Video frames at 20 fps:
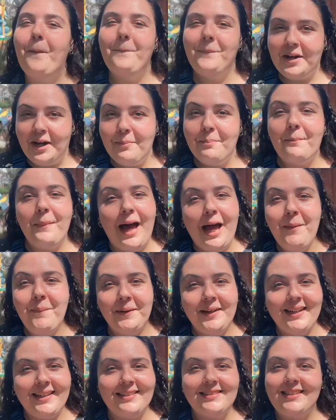But my
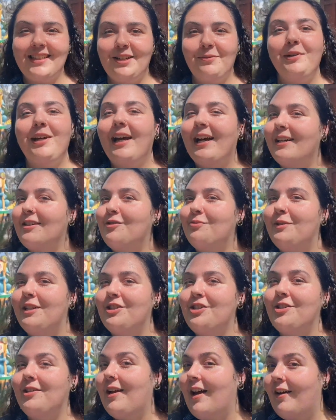pick is going to be
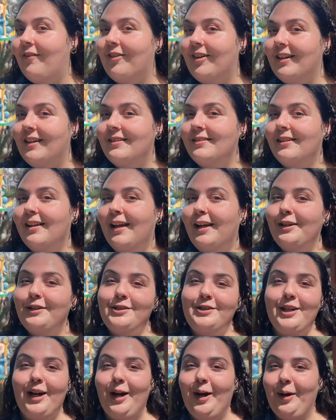Expedition Everest.
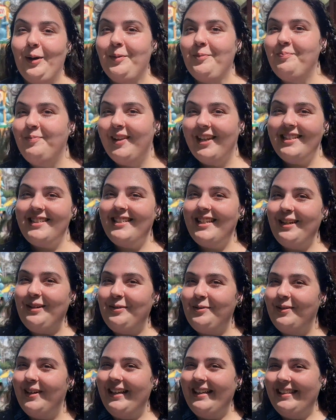So let's see
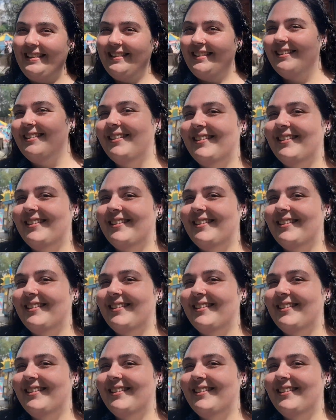who wins